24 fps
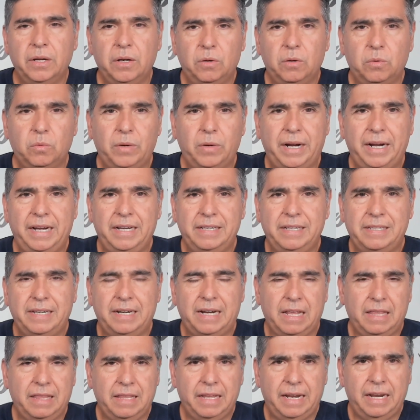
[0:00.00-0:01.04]
Rays in
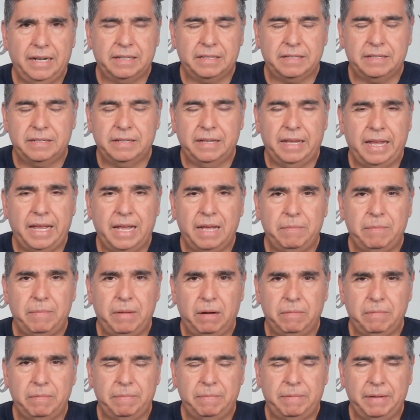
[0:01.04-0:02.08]
athletics,
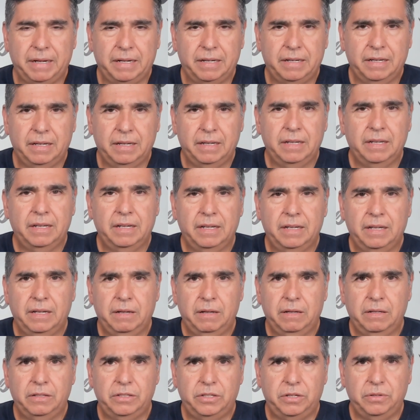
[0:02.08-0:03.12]
MLB pick
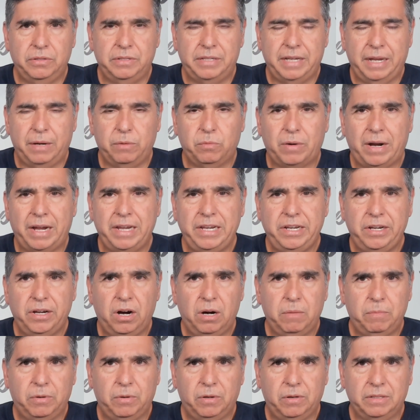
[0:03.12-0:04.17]
Tuesday. Ryan
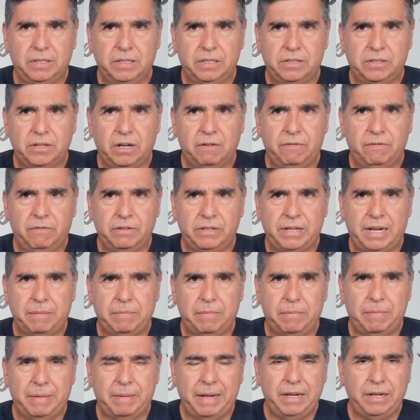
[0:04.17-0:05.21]
Yarbrough to start for Tampa
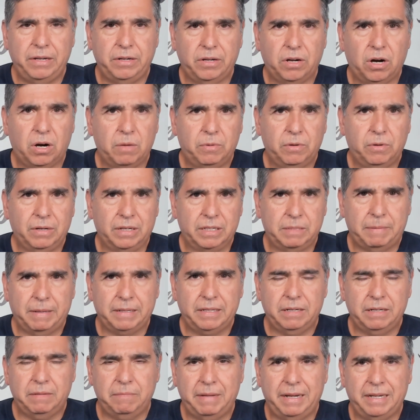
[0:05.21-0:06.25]
Bay. Yarbrough
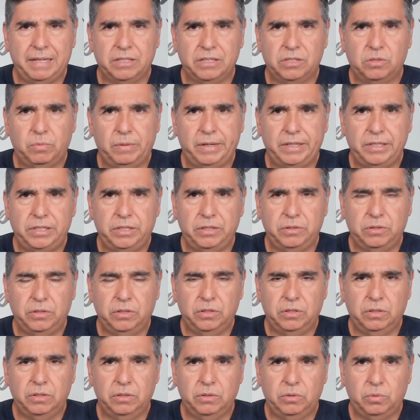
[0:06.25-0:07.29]
expected to make his
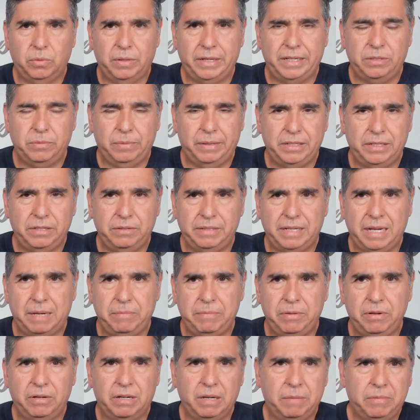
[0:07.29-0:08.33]
2022
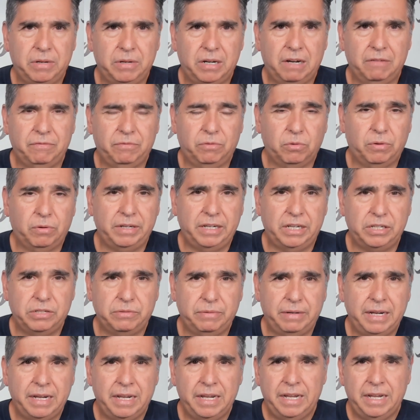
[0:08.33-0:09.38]
debut coming off groin injury.
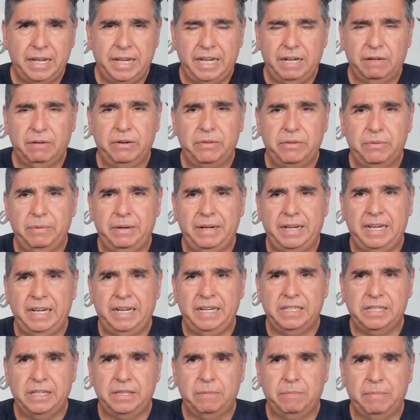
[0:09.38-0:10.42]
He worked three
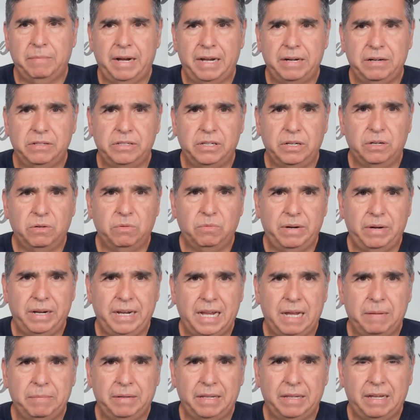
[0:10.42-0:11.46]
innings in the minors in
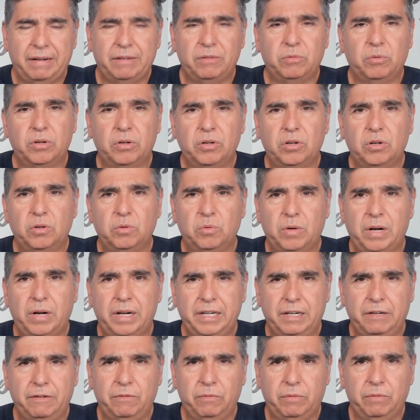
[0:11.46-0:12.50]
rehab, allowing one earned
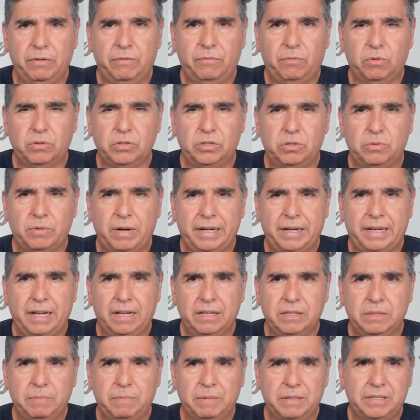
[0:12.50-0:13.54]
run with four
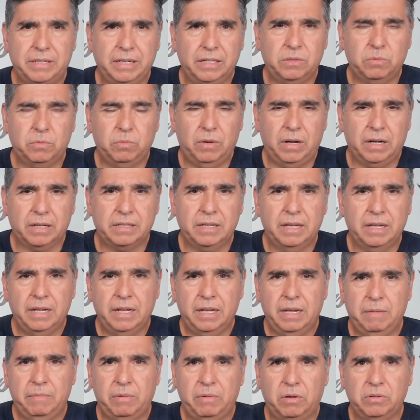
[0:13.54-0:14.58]
strikeouts but six walks.
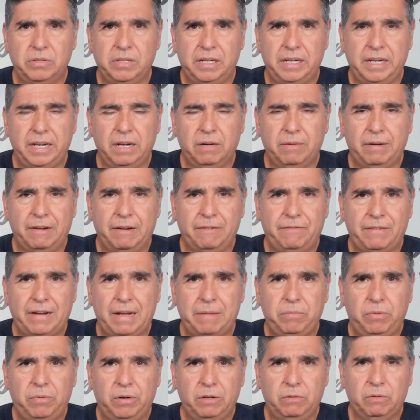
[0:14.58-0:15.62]
Posted an ERA of
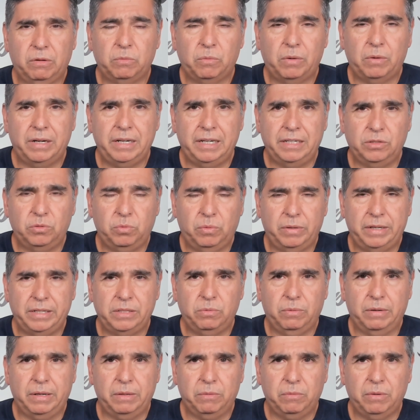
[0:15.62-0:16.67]
5.11 in
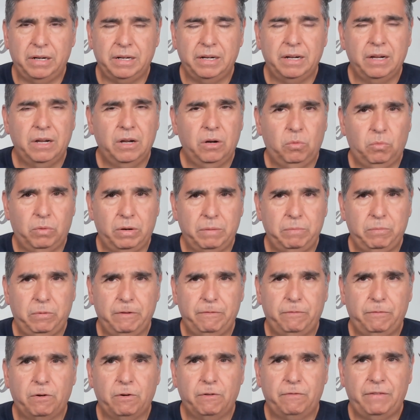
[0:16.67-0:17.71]
2021,
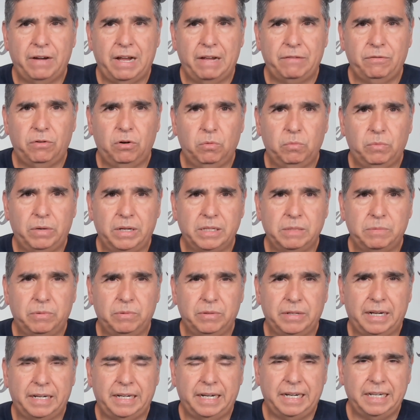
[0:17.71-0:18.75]
1.45 home runs per
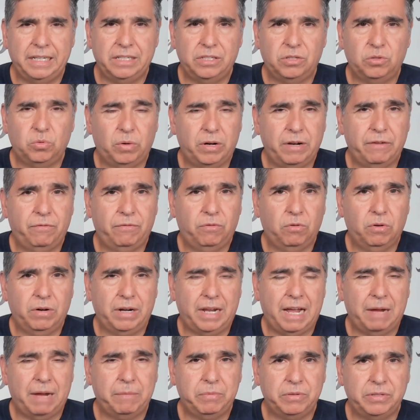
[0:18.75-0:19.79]
nine innings,
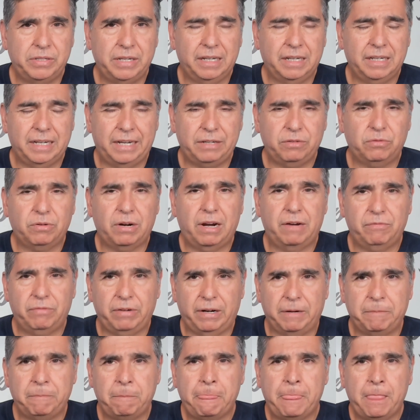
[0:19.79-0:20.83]
24.5% line drive rate.
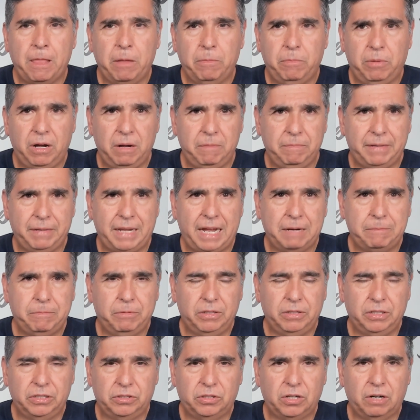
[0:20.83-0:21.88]
Paul Blackburn
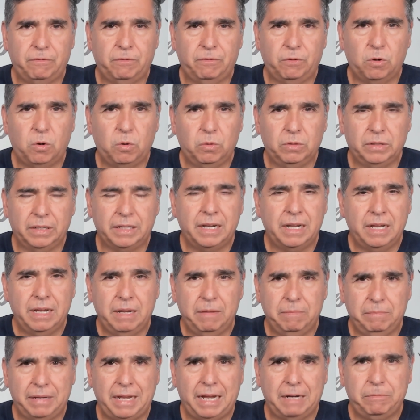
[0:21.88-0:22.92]
to start for Oakland.
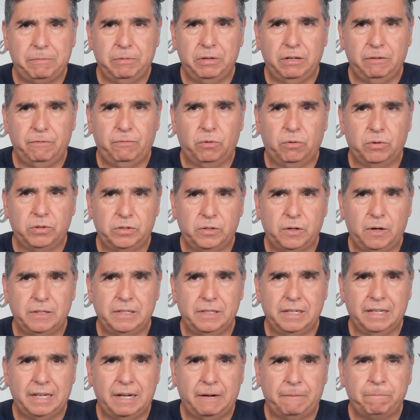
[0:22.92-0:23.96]
Blackburn in four starts
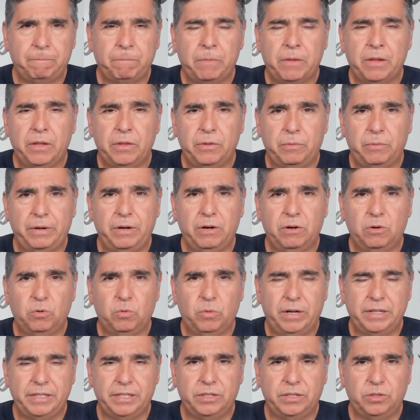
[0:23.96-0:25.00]
allowed three earned
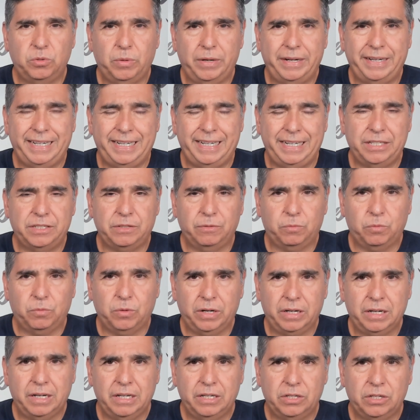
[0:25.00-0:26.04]
runs and 20 innings of
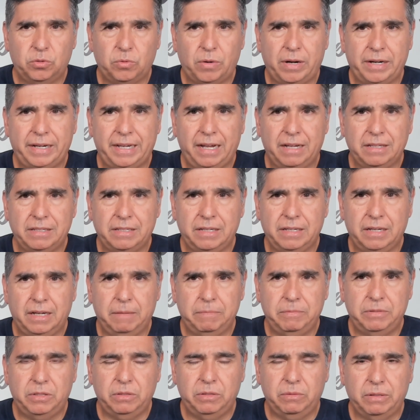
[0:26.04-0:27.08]
work, strikeouts up
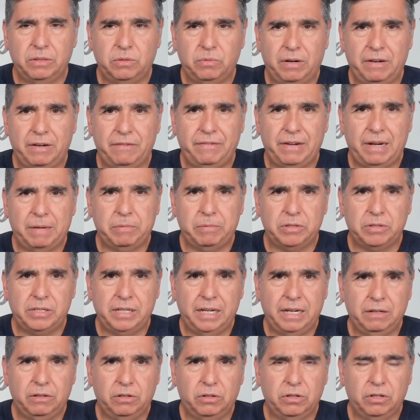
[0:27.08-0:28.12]
to a
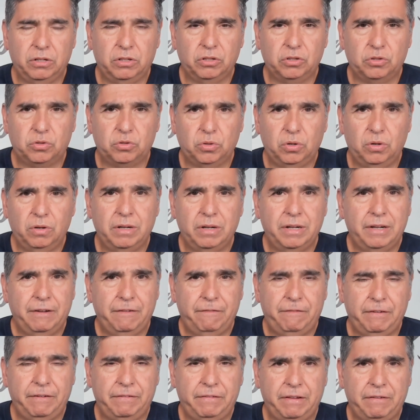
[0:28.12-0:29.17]
25%, good control,
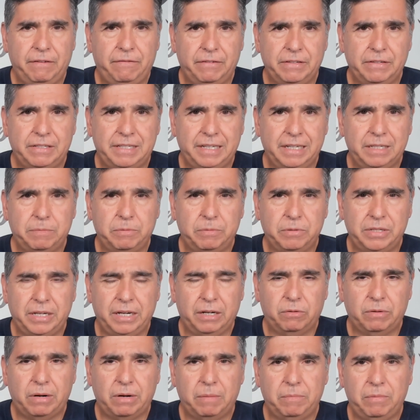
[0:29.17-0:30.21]
56%
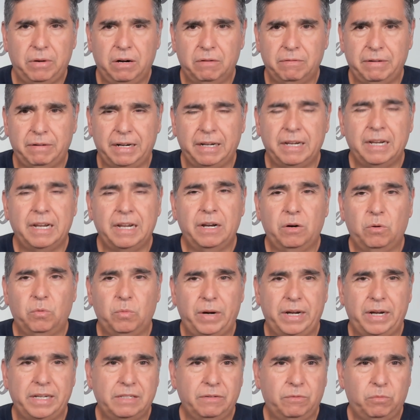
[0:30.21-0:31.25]
ground ball rate.
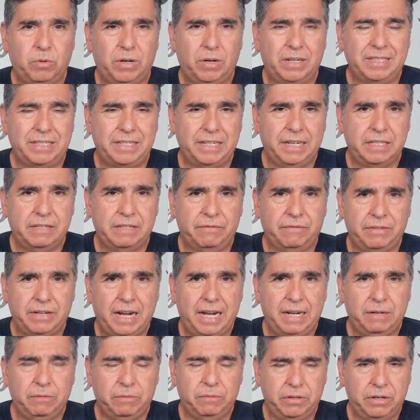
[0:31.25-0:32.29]
Rays have won six of
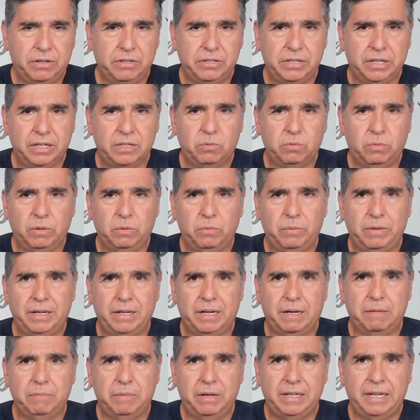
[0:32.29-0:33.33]
nine with their 6 1 win
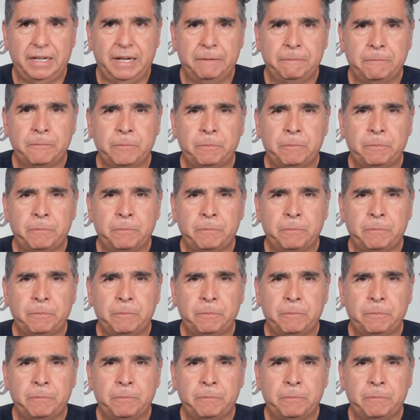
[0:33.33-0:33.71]
on Monday.